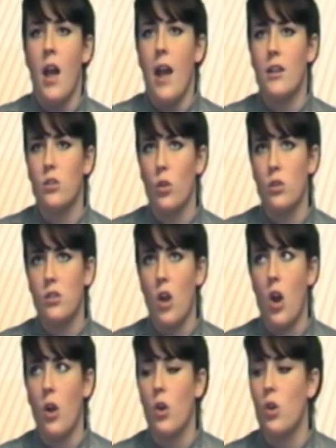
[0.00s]
It's
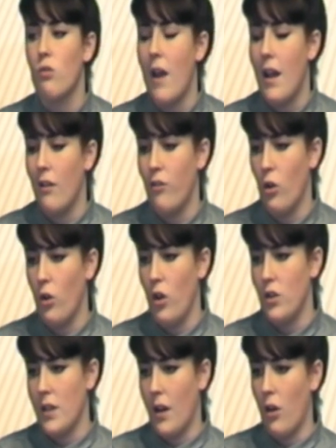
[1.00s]
also great if you're
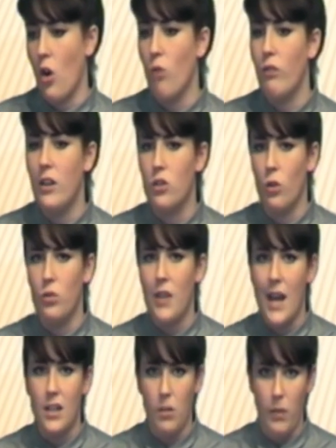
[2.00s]
using your original
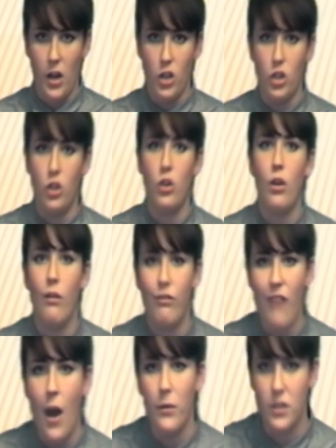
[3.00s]
data because you
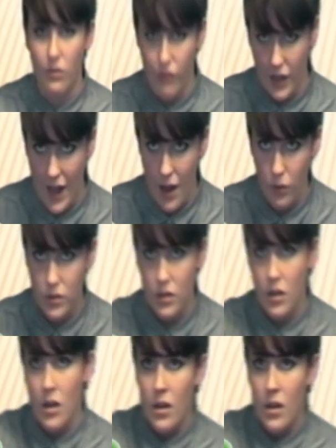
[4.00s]
found something out.